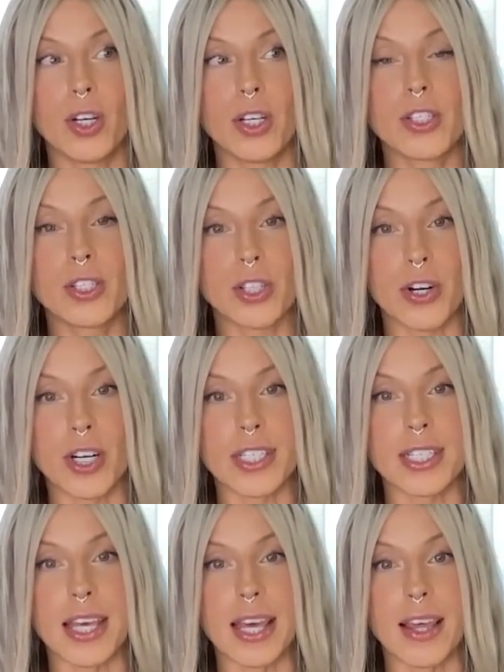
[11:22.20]

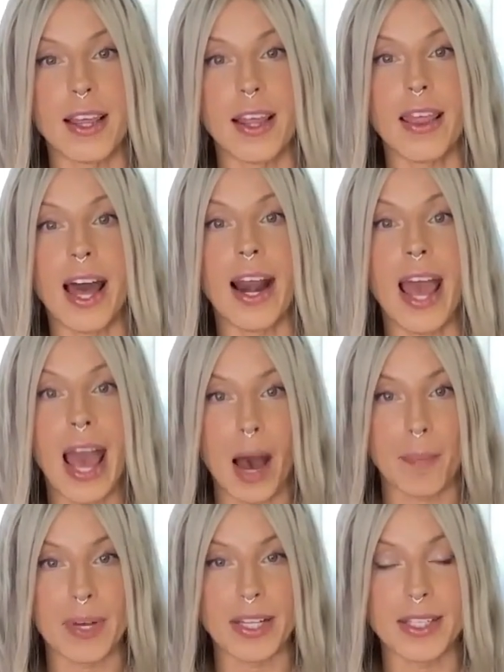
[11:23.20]
certainty that
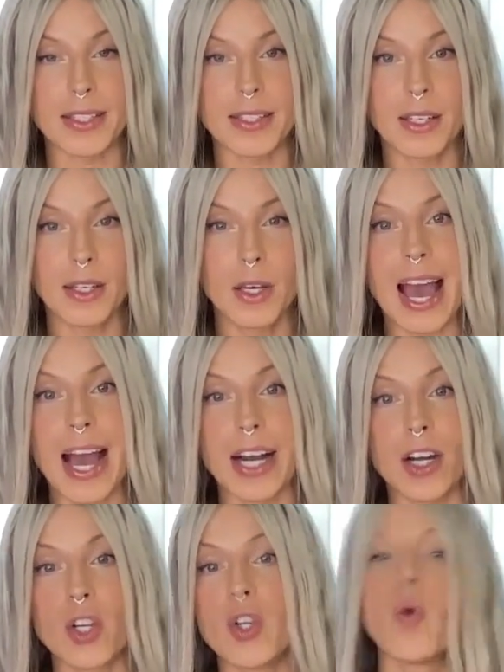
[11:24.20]
happens
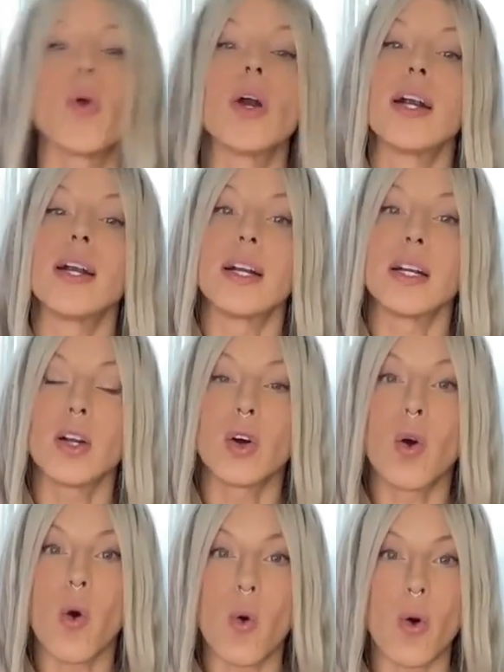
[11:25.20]
at your
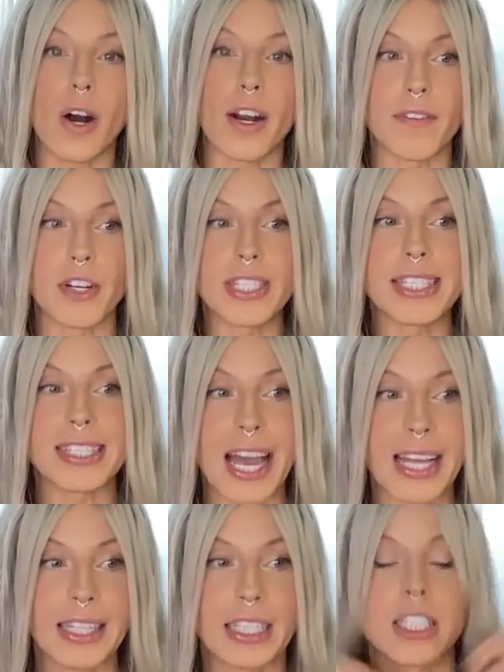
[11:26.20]
core. If you're
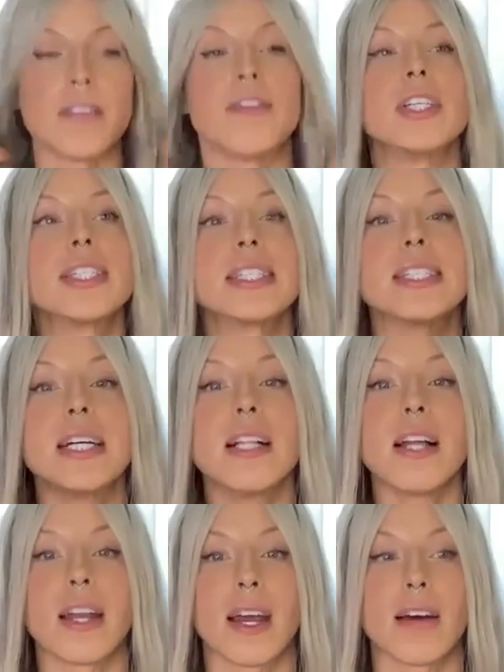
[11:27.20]
silent, if you're still
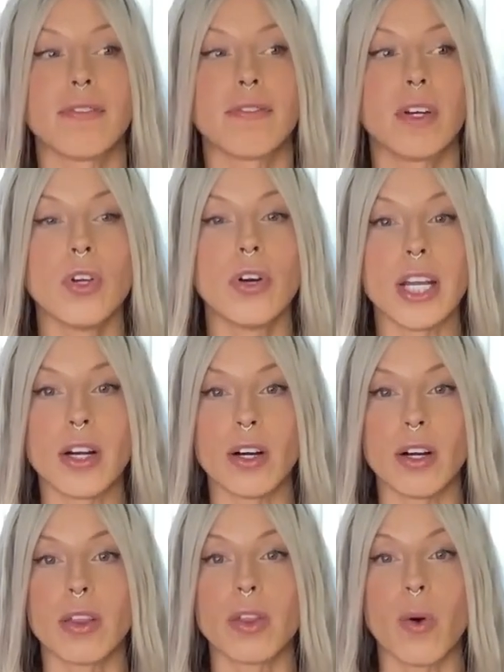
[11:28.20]
enough, your inner
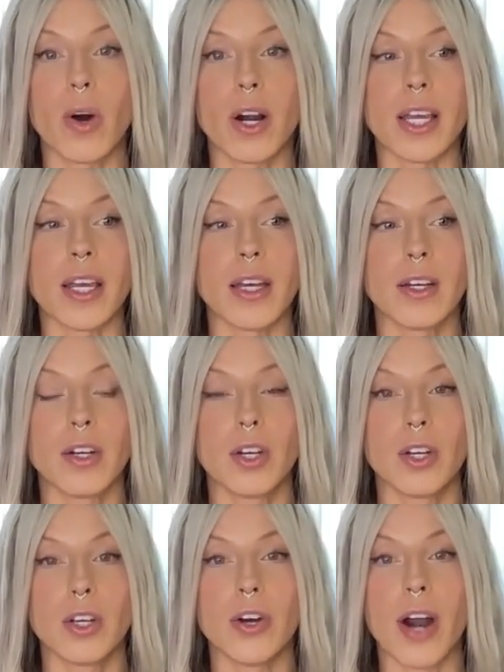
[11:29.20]
authority,
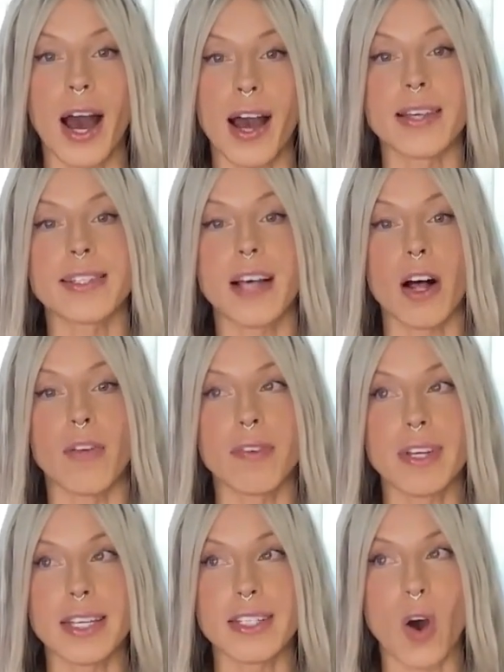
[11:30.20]
your highest self
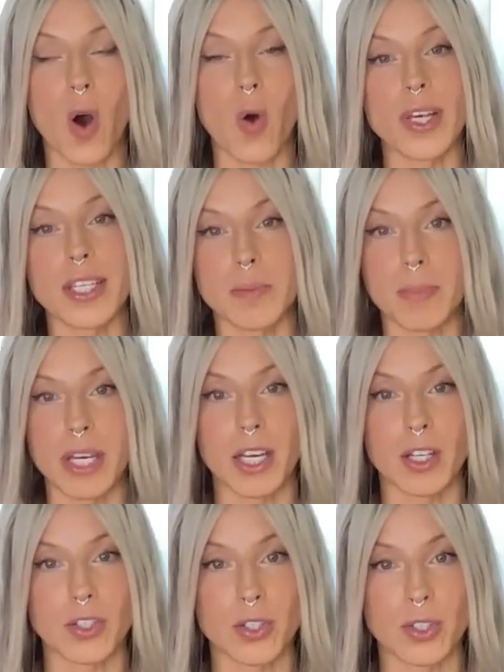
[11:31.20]
is always
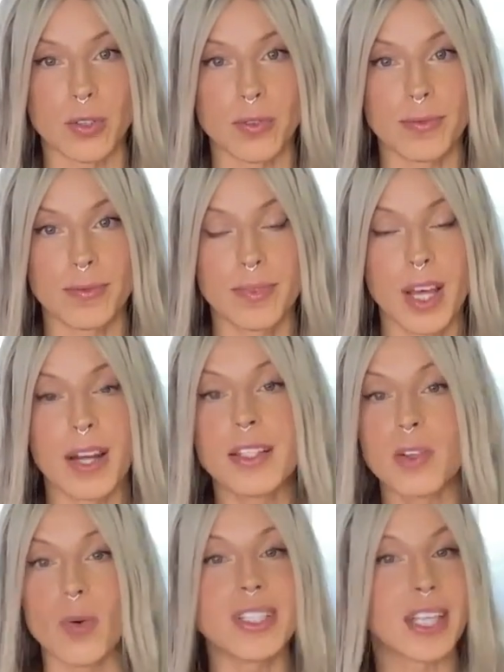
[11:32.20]
speaking to you. And
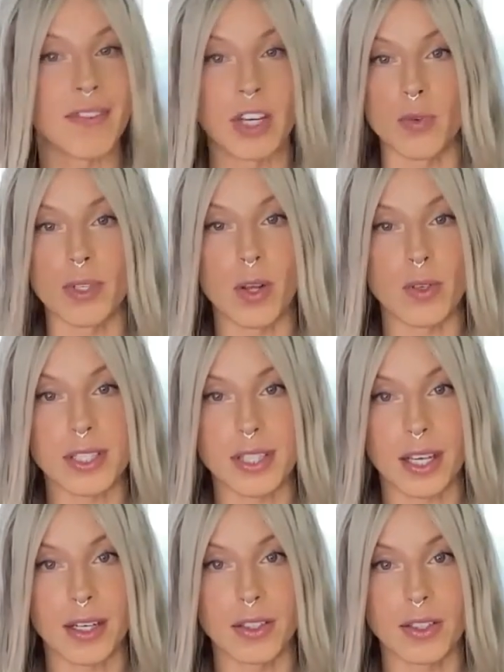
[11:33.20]
it's always giving you those
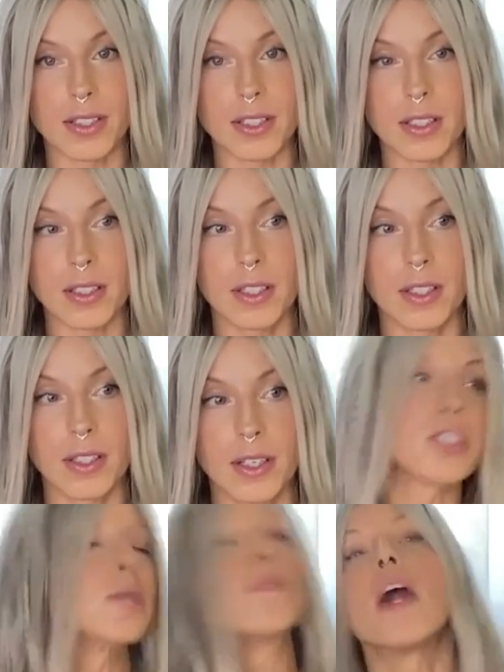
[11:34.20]
signals.
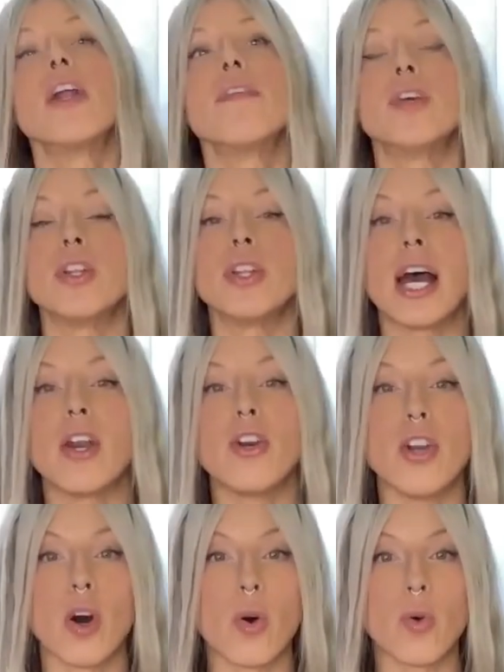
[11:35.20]
There's a part of you that
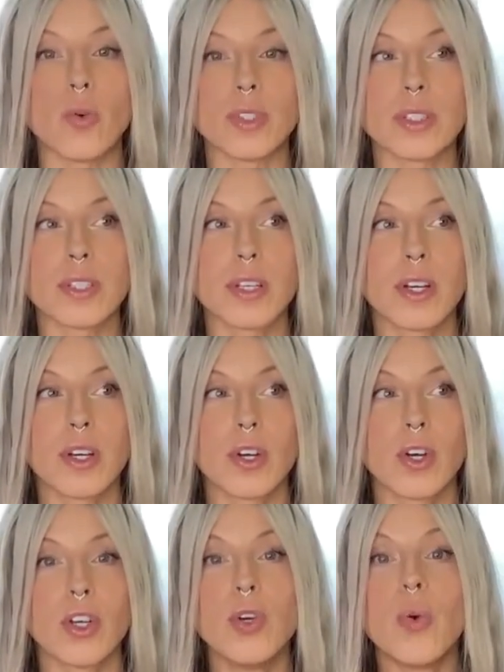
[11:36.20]
knows
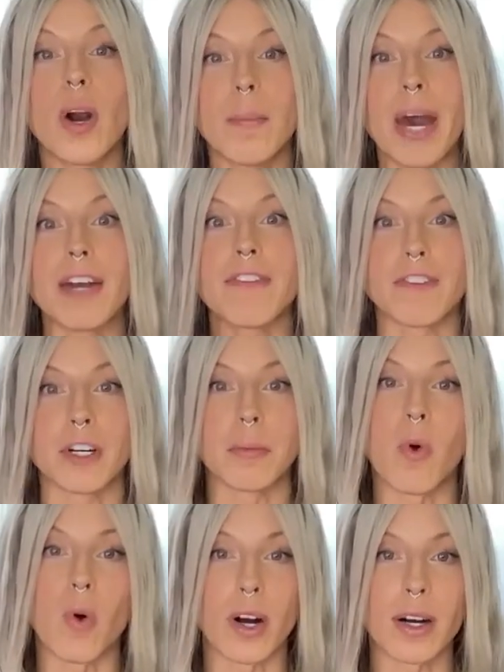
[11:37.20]
you are meant for
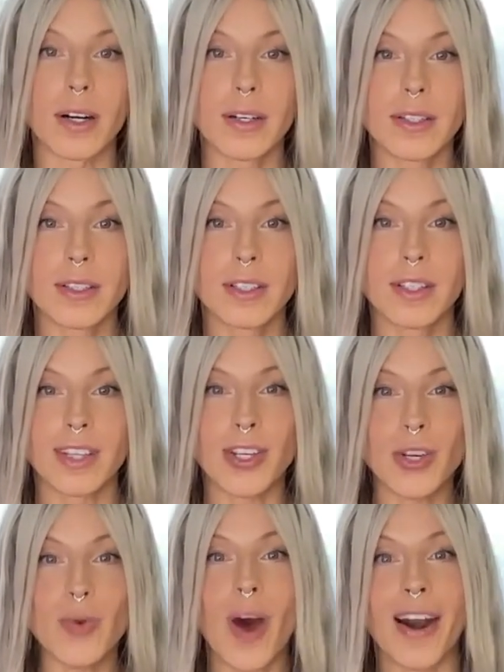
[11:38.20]
more, that
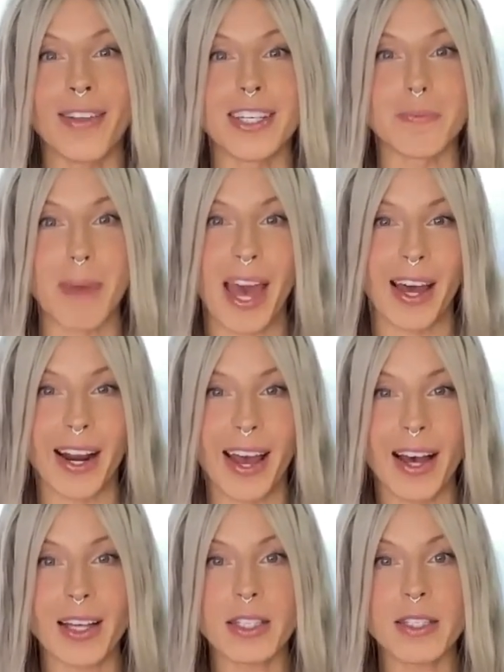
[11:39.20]
you are this
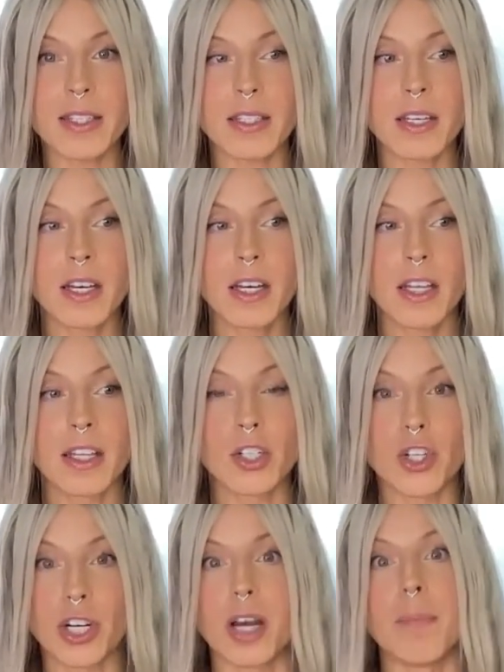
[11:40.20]
badass,
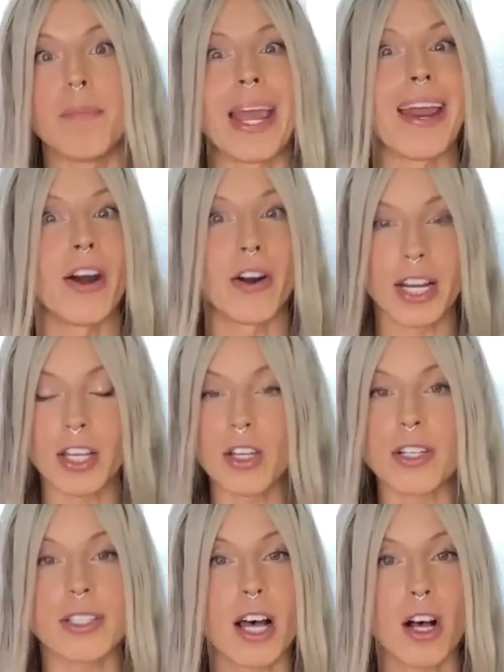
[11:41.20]
that you're comparing
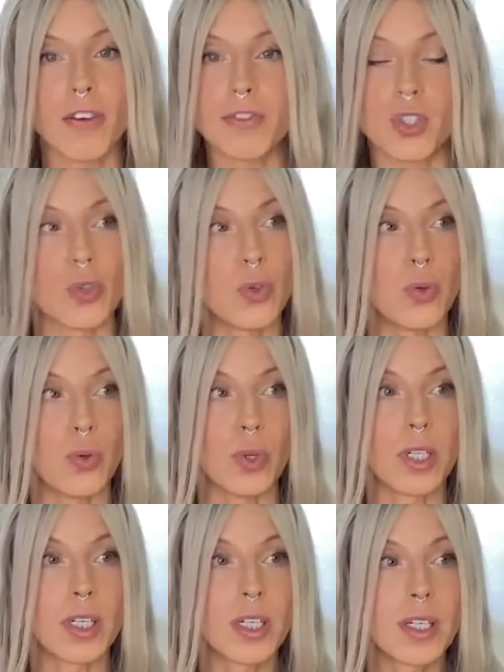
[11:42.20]
yourself to